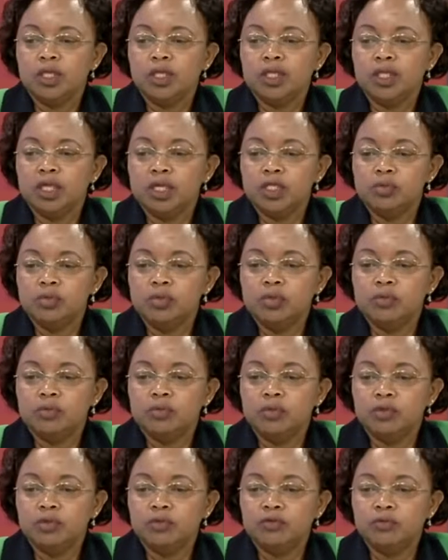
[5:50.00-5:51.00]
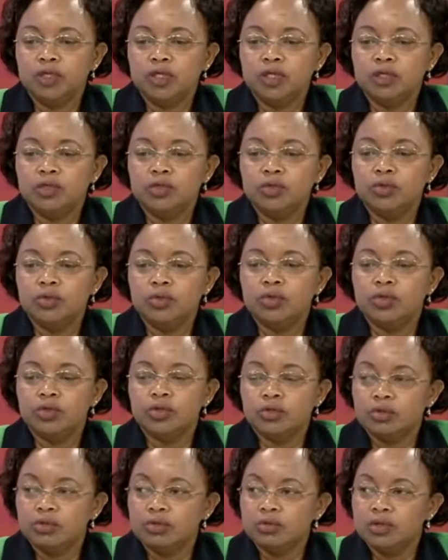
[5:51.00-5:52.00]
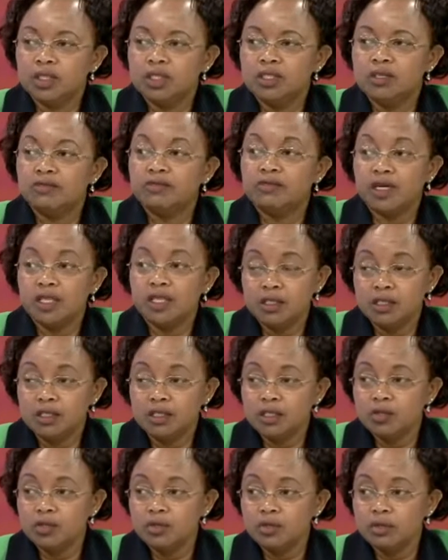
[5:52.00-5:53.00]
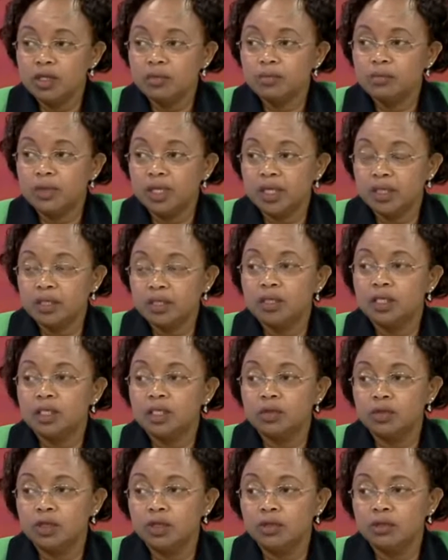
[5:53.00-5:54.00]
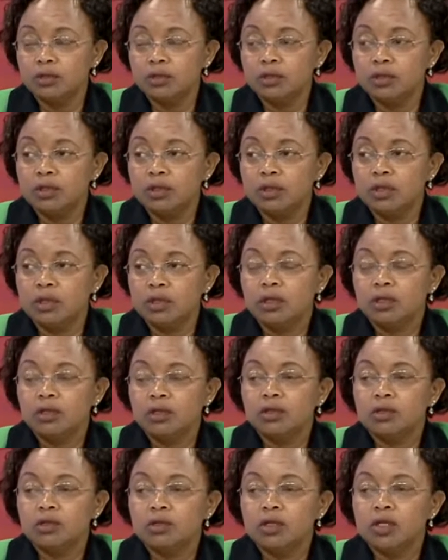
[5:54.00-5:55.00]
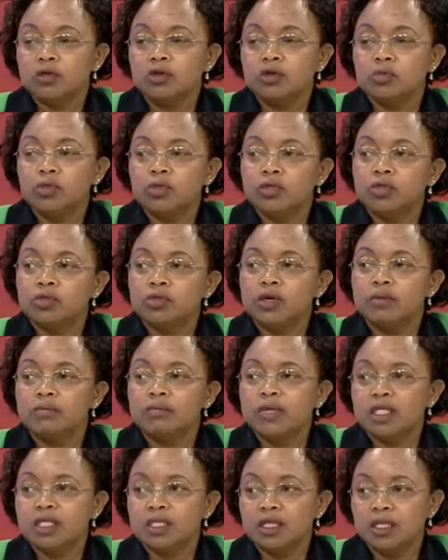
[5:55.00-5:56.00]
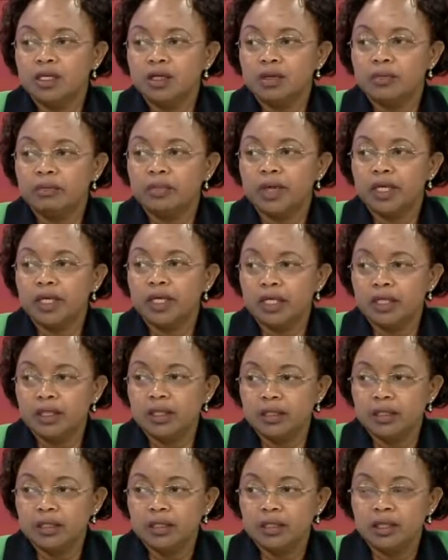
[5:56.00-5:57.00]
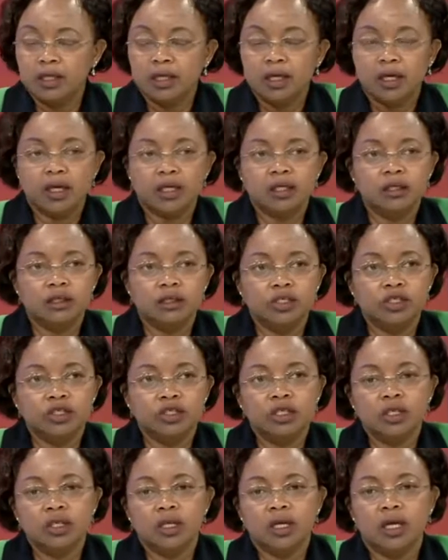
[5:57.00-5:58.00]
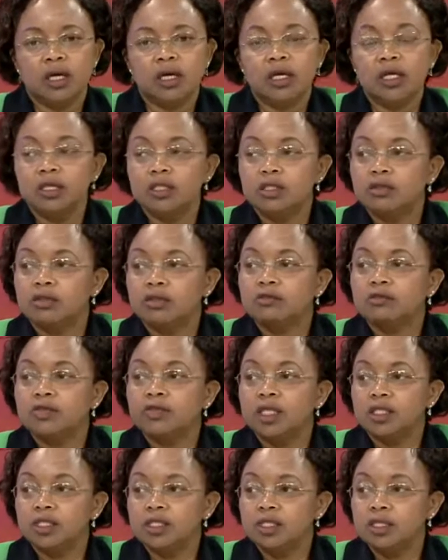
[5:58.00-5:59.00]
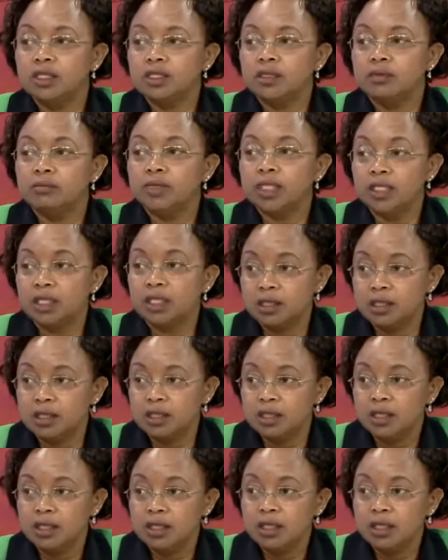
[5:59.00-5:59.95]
it has been proved to grow. It's the fastest growing plant that we know, growing almost to 1 meter per day and reaching a height of 30 meters.